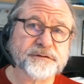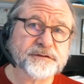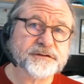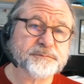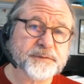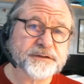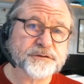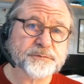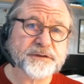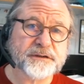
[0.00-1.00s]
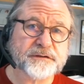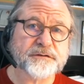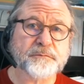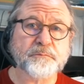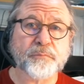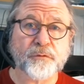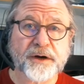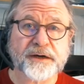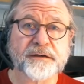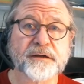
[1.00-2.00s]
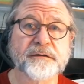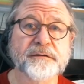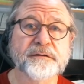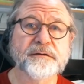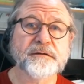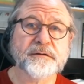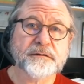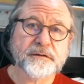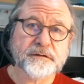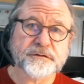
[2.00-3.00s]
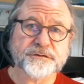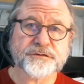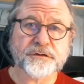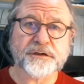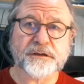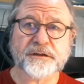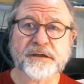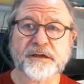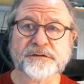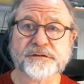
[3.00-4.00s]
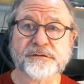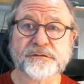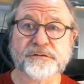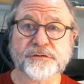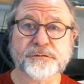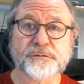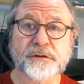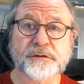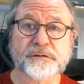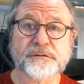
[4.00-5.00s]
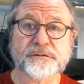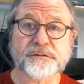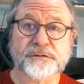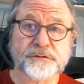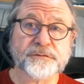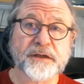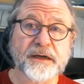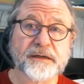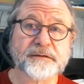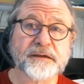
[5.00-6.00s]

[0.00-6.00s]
And this means we need to break the circuit connection to do that.